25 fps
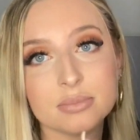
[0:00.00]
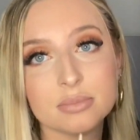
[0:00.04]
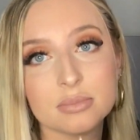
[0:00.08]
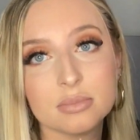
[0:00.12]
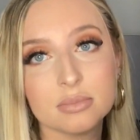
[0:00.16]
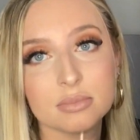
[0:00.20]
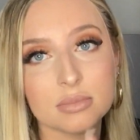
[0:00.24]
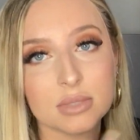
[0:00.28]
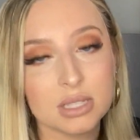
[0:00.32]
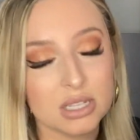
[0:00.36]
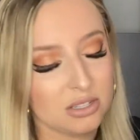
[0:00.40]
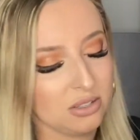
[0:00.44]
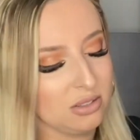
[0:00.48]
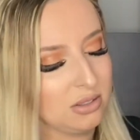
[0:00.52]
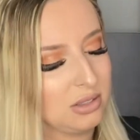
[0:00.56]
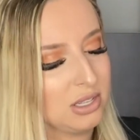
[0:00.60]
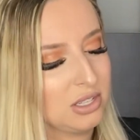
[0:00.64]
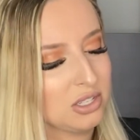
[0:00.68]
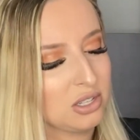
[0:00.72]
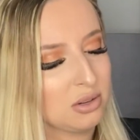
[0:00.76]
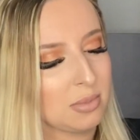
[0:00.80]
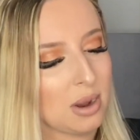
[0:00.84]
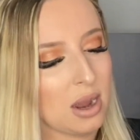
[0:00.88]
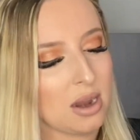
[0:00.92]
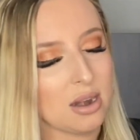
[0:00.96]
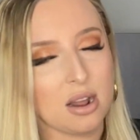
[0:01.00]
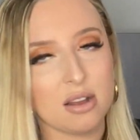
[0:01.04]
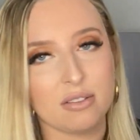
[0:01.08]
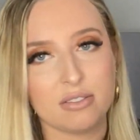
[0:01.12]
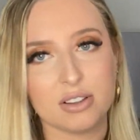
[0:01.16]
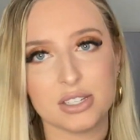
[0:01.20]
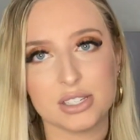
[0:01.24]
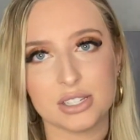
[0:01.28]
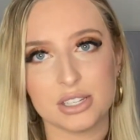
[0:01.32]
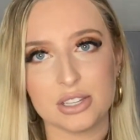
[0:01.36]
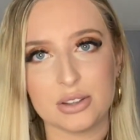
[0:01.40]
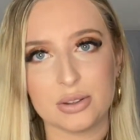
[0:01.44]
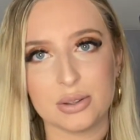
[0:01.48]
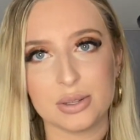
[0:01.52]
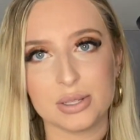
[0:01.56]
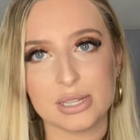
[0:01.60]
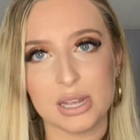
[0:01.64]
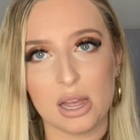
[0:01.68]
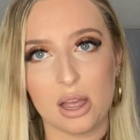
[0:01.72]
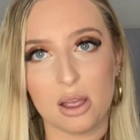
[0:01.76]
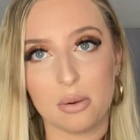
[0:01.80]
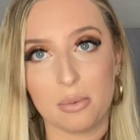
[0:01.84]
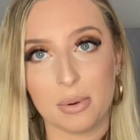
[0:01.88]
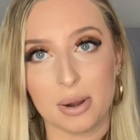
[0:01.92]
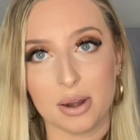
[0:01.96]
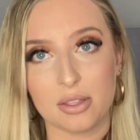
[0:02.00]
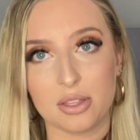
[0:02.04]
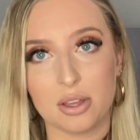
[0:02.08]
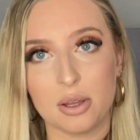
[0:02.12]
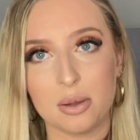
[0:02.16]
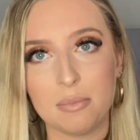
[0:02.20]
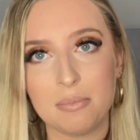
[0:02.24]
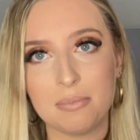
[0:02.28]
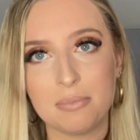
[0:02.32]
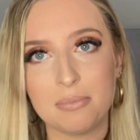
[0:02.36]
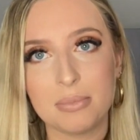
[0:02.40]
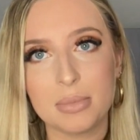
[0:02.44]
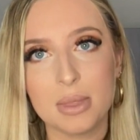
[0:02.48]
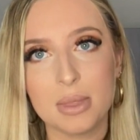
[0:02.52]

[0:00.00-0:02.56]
These are mine, obviously. You can tell I wear them.